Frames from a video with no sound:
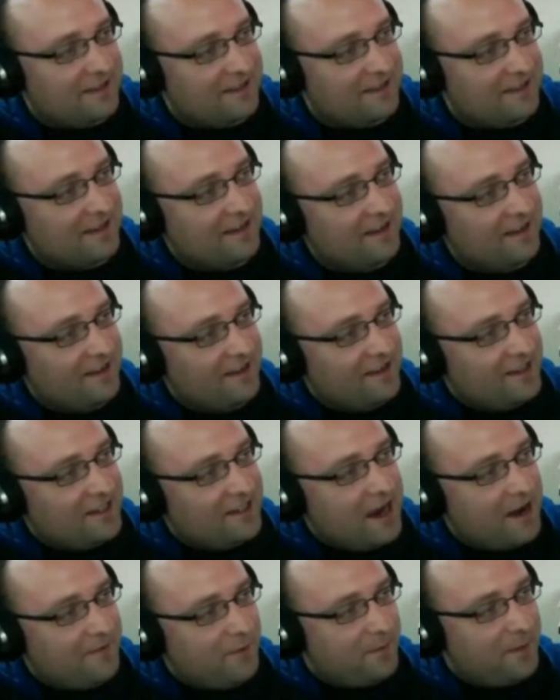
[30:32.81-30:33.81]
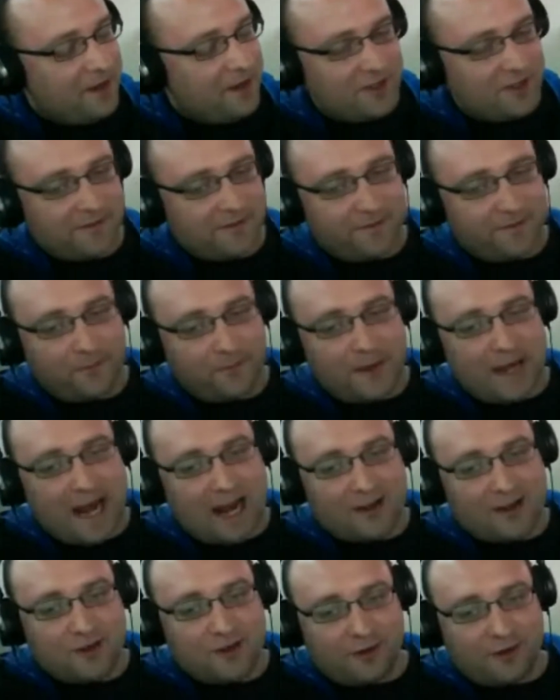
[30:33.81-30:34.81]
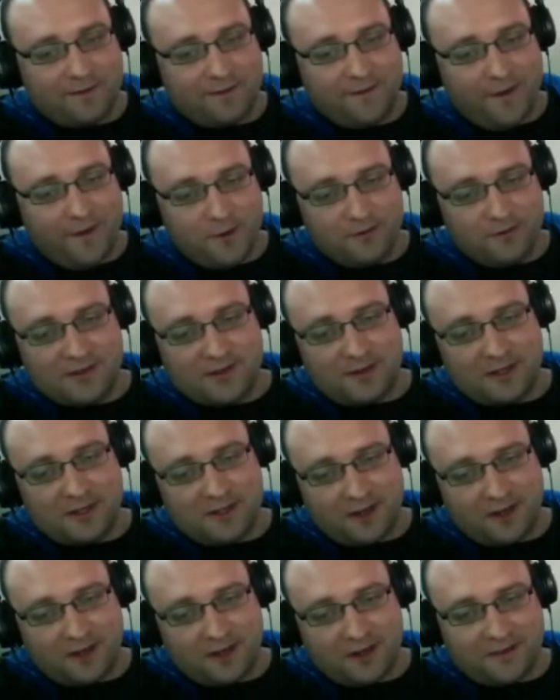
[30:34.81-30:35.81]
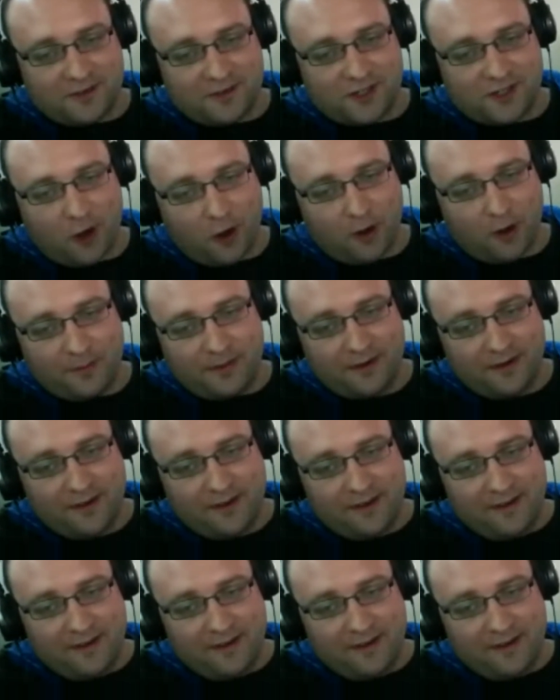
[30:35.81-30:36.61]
Because you have a bunch of free Android phones when you go to the shop,